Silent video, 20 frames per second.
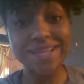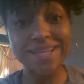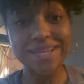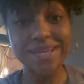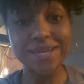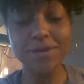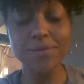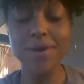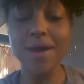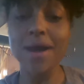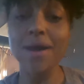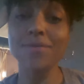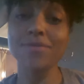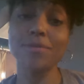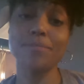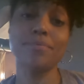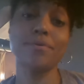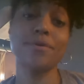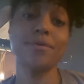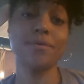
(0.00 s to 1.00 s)
you're out
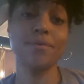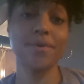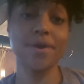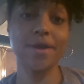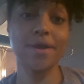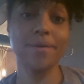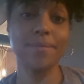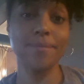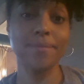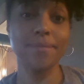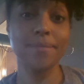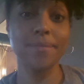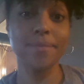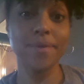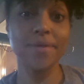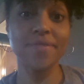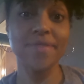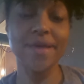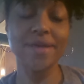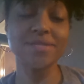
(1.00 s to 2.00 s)
the program,
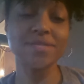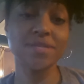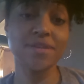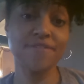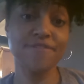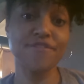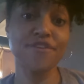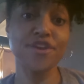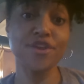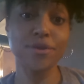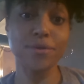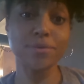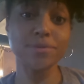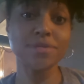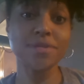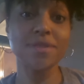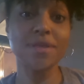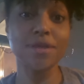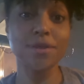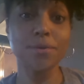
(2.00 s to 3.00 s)
and that's it for you.
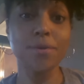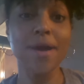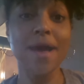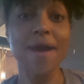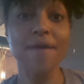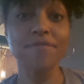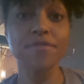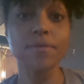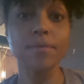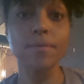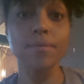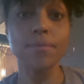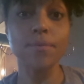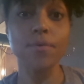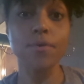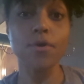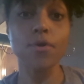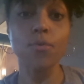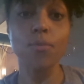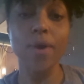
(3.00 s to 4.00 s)
So then you'll have to
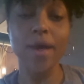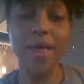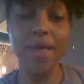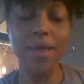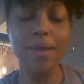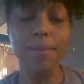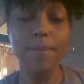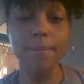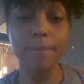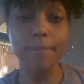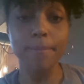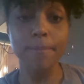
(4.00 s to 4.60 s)
wait